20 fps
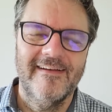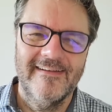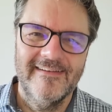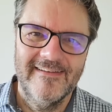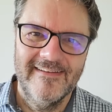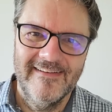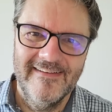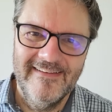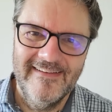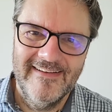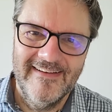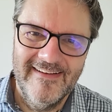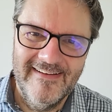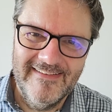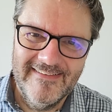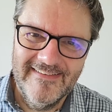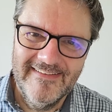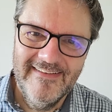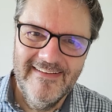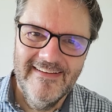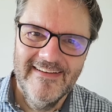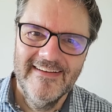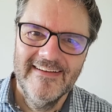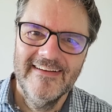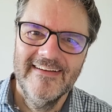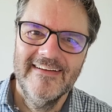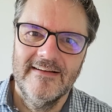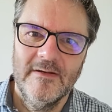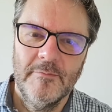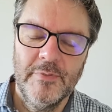
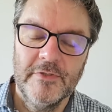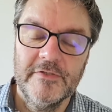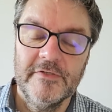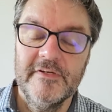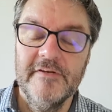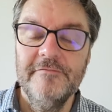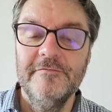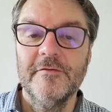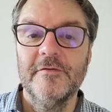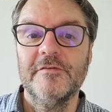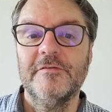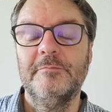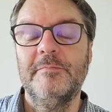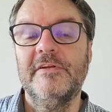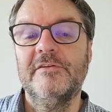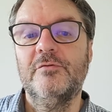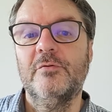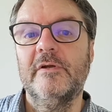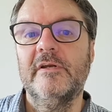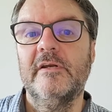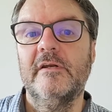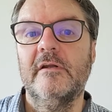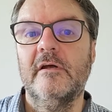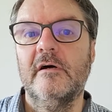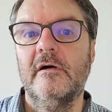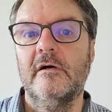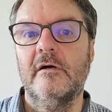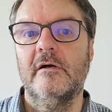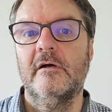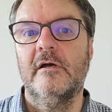but the difference between
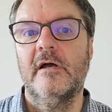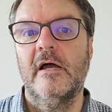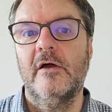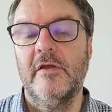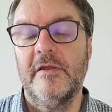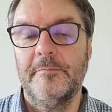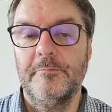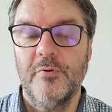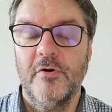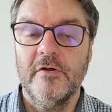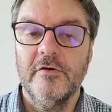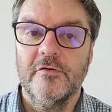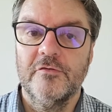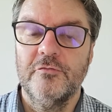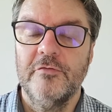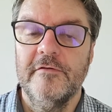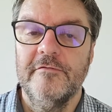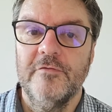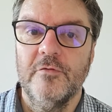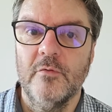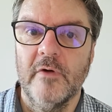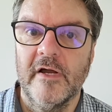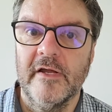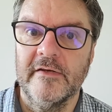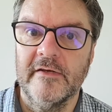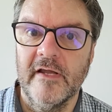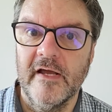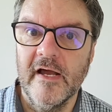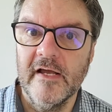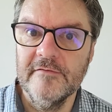uh, a product review
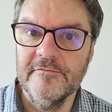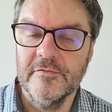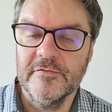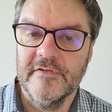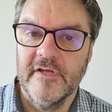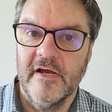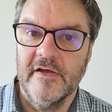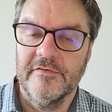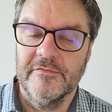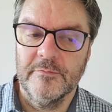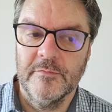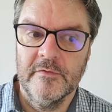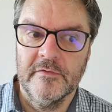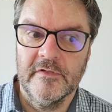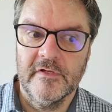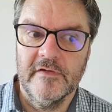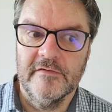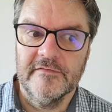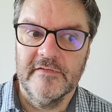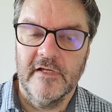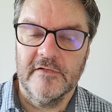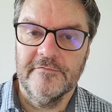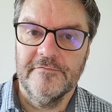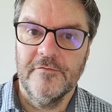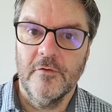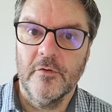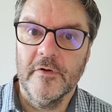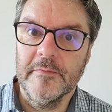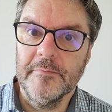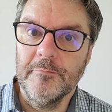and advertisement is that
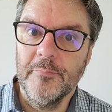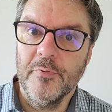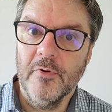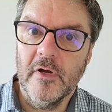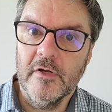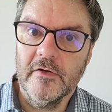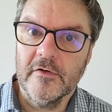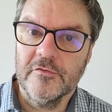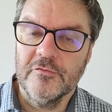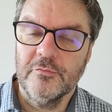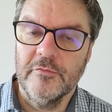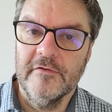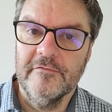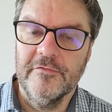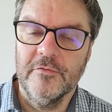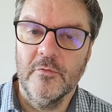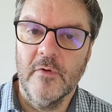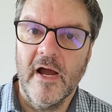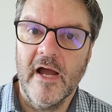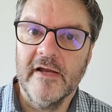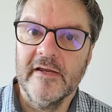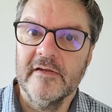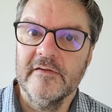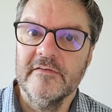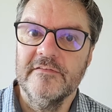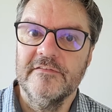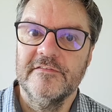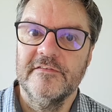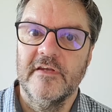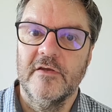for a product review, I
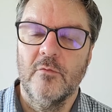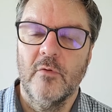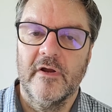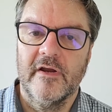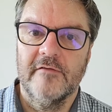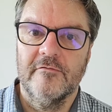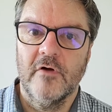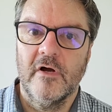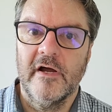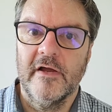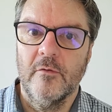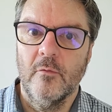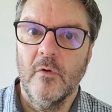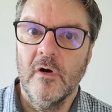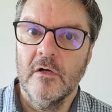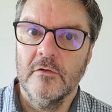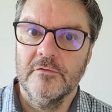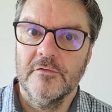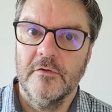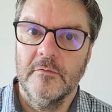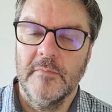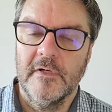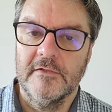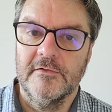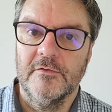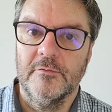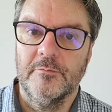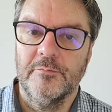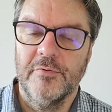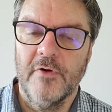can say whatever I want
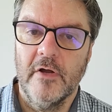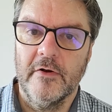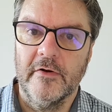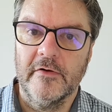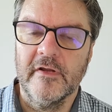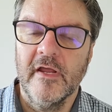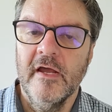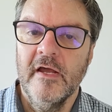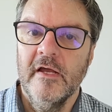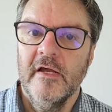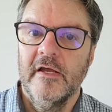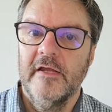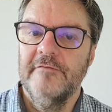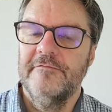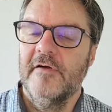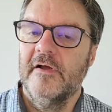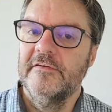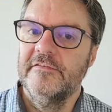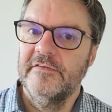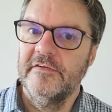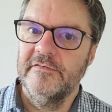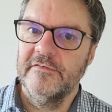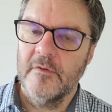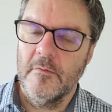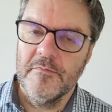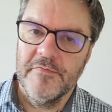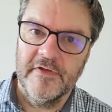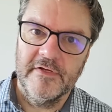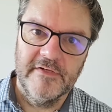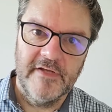about the product. If I see
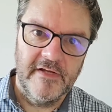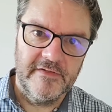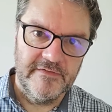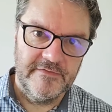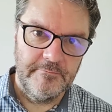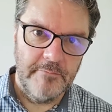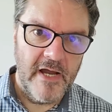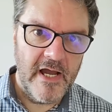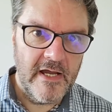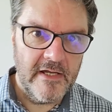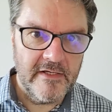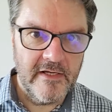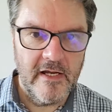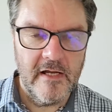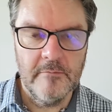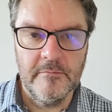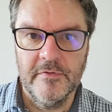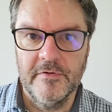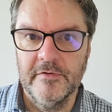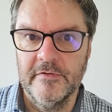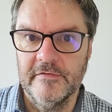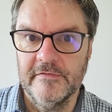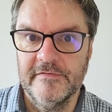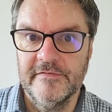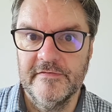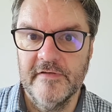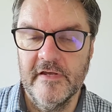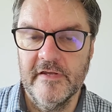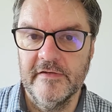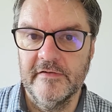something that's bad, I'm gonna
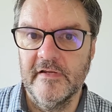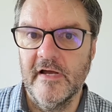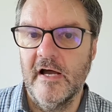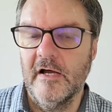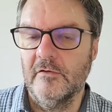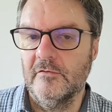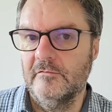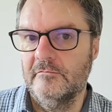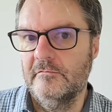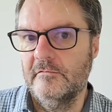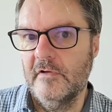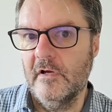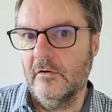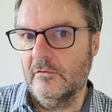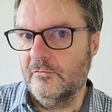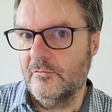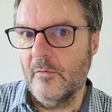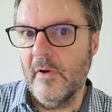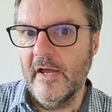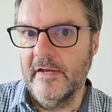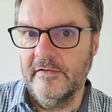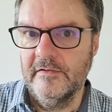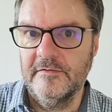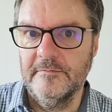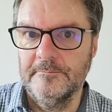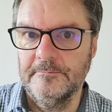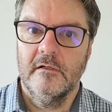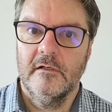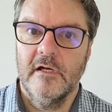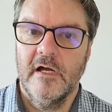say it out outright.
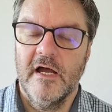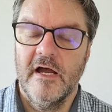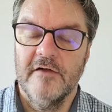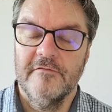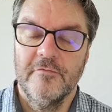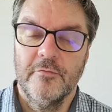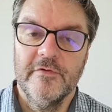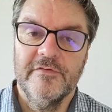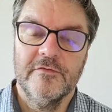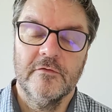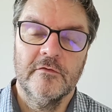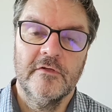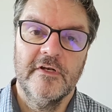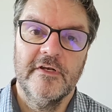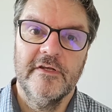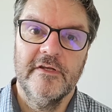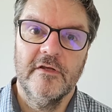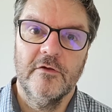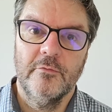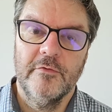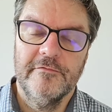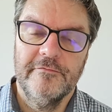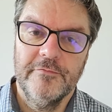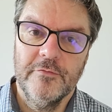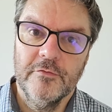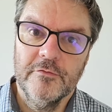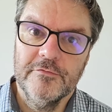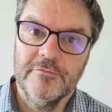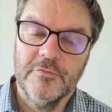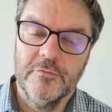I have recently
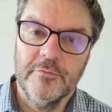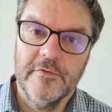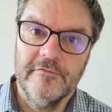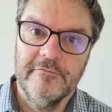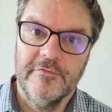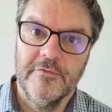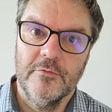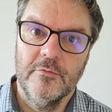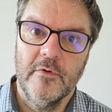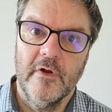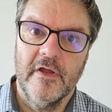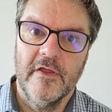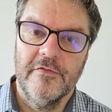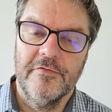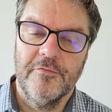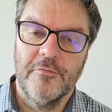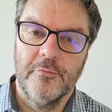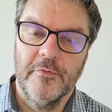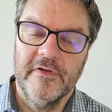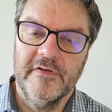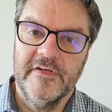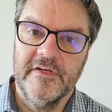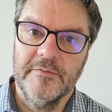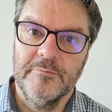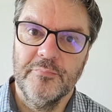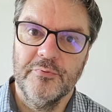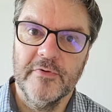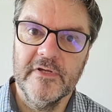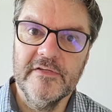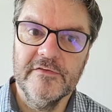refused to review a
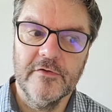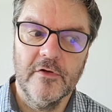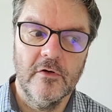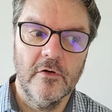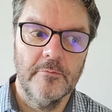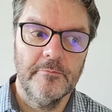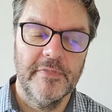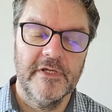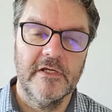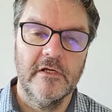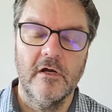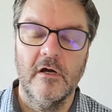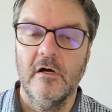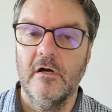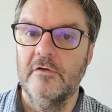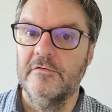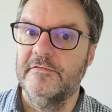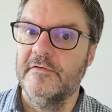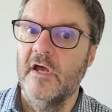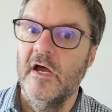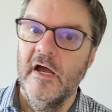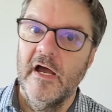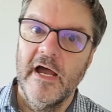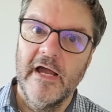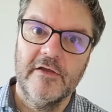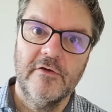3D printer because I